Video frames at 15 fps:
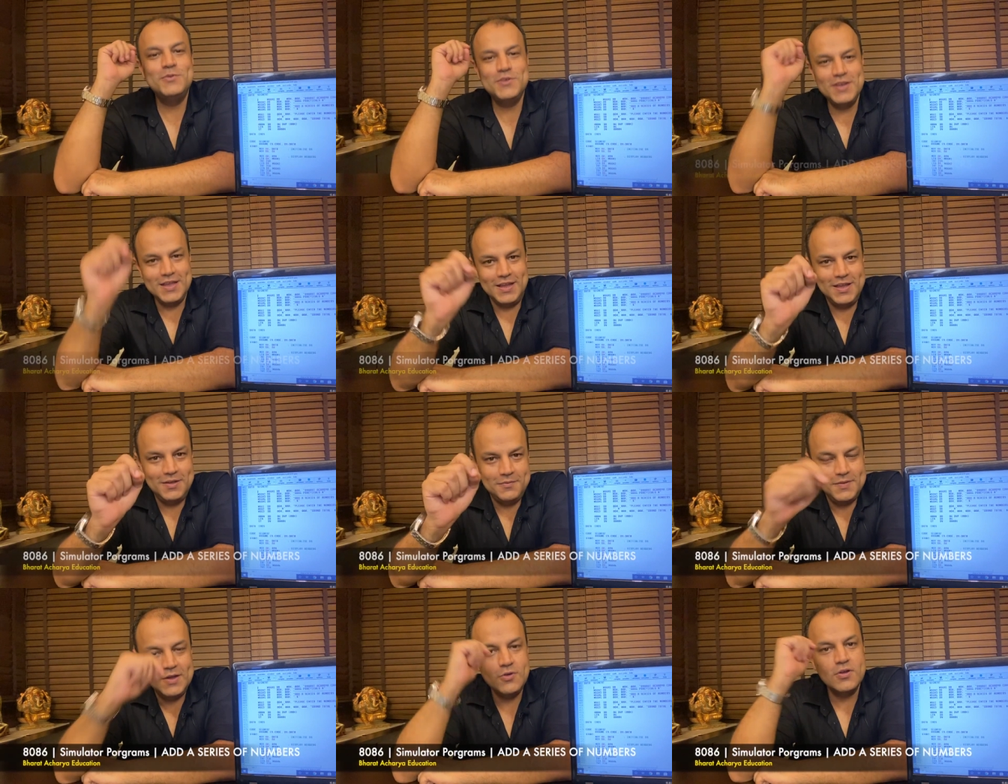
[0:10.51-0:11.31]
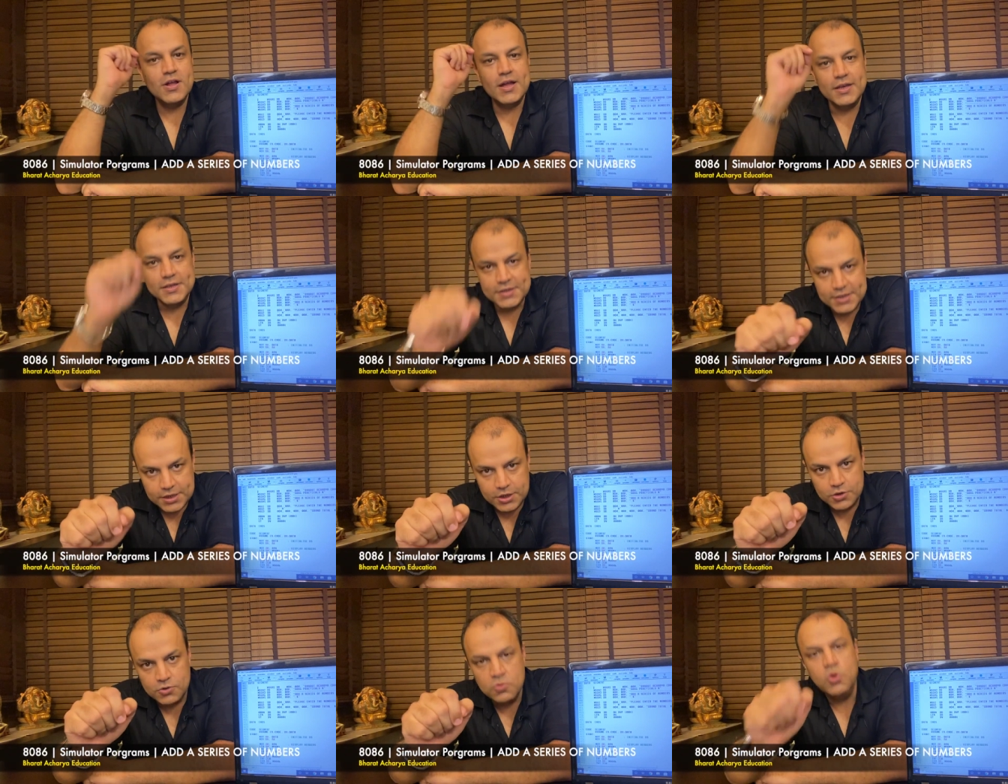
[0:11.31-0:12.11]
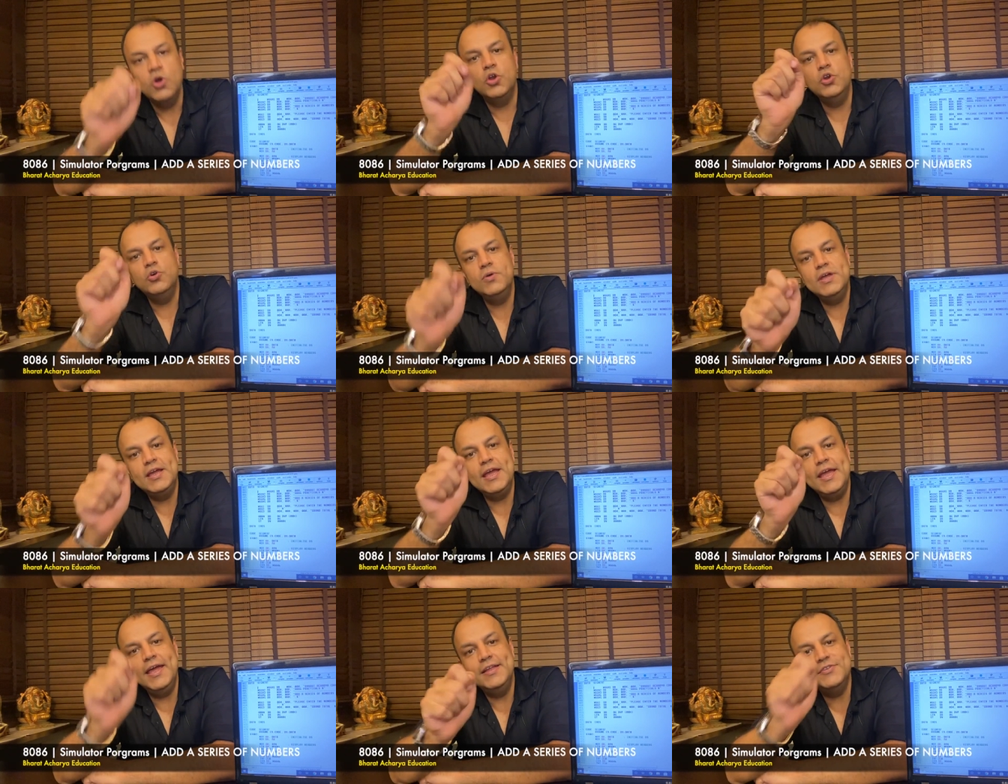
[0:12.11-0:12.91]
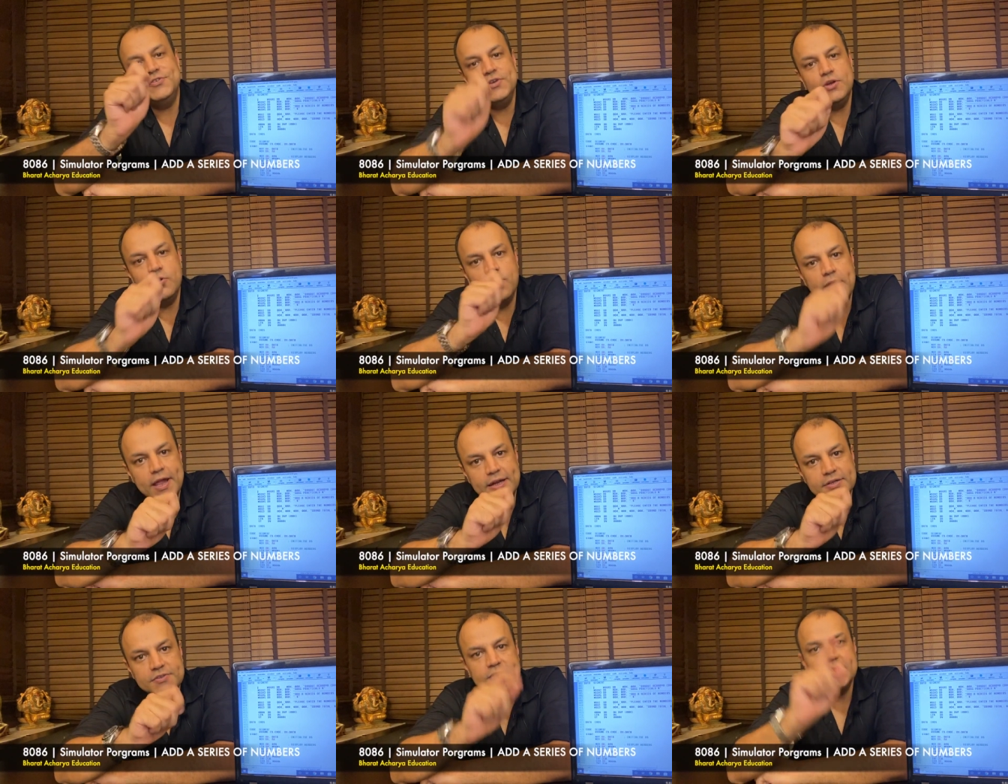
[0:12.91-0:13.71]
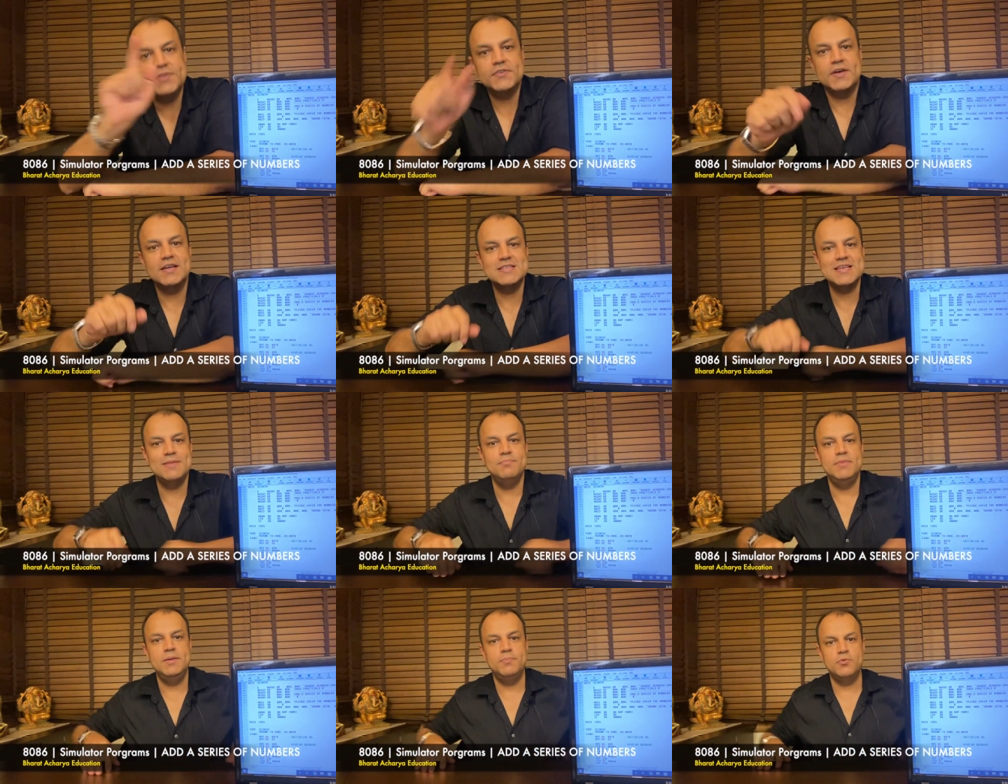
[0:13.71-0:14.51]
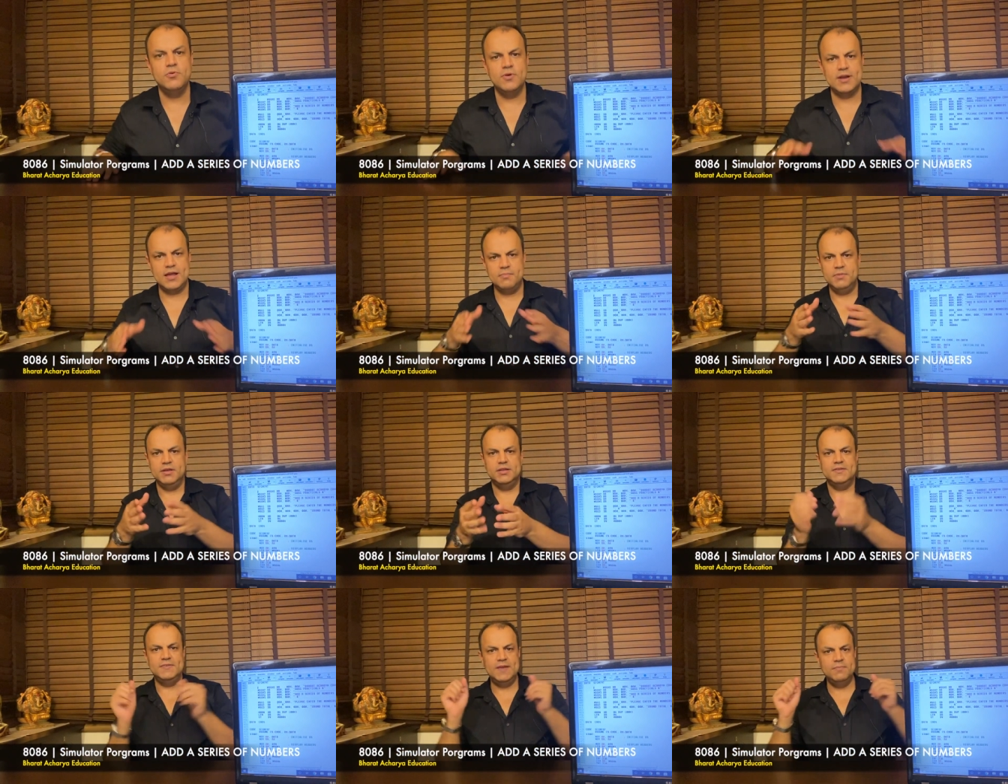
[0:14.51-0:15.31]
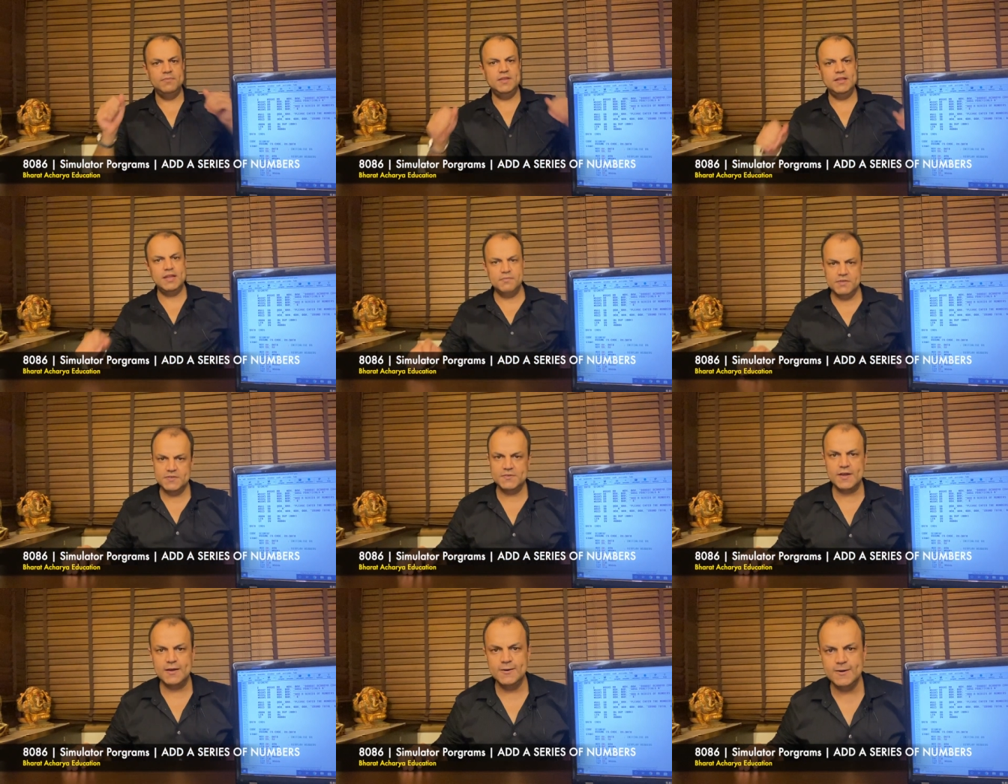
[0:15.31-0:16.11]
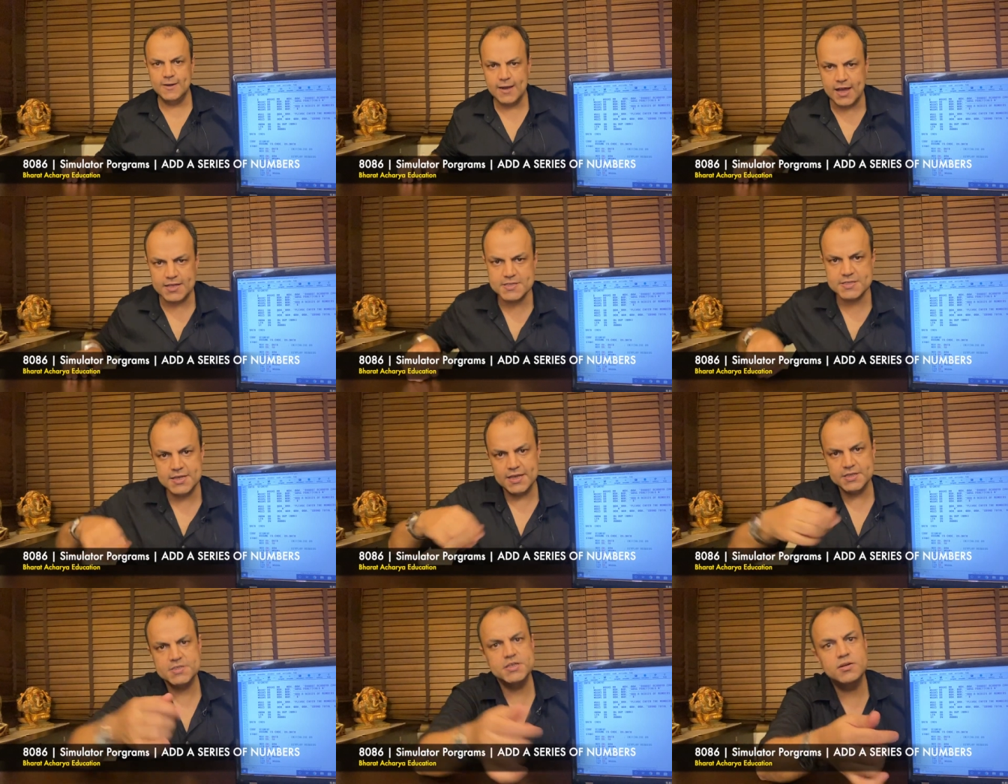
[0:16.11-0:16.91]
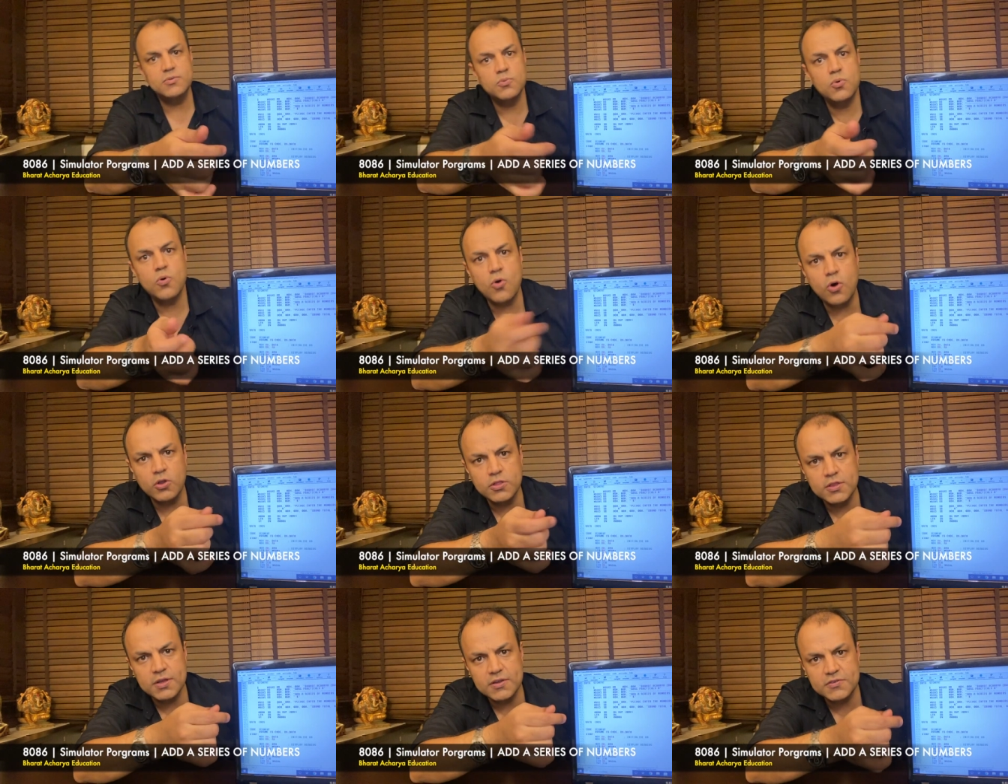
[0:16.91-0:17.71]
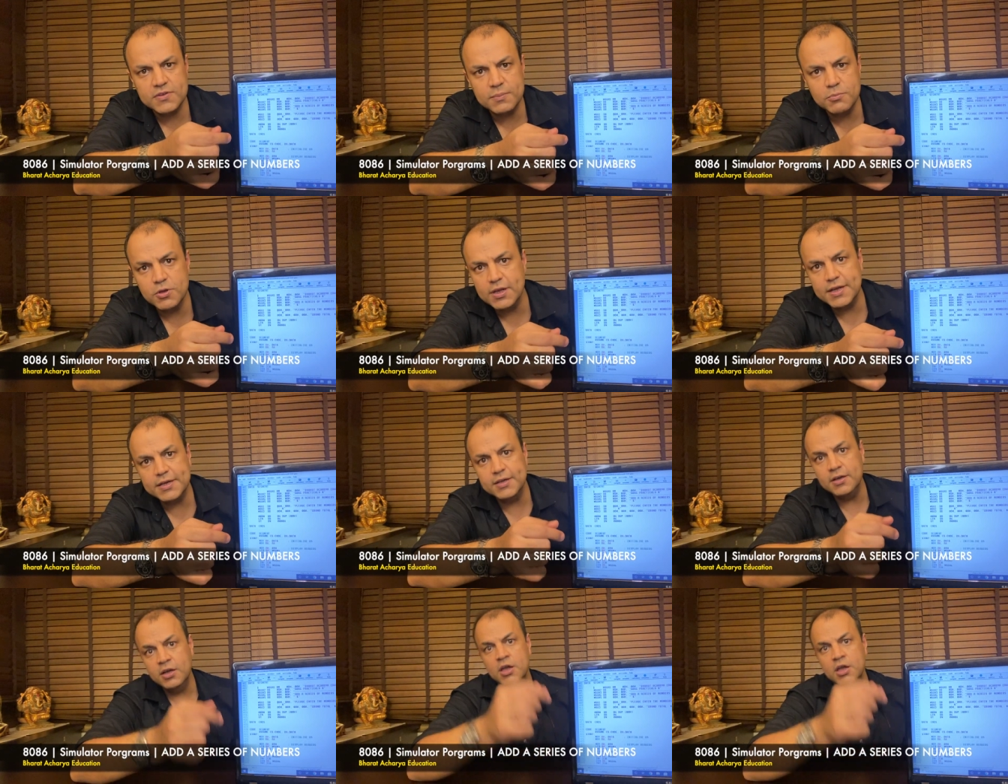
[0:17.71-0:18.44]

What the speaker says: Today, we're going to continue doing 8086 assembly programming. The same thing that we started last lecture on the simulator.